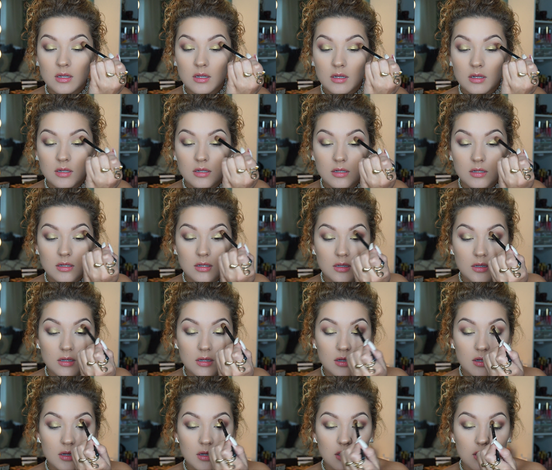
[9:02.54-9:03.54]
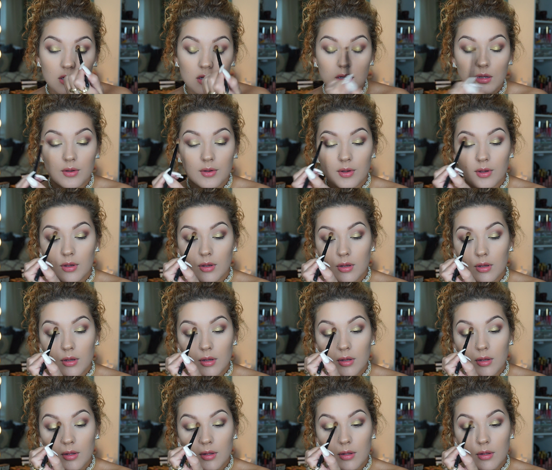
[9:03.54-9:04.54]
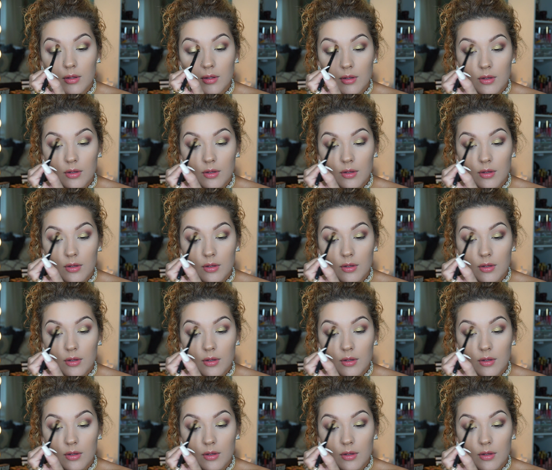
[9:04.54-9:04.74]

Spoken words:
[no speech]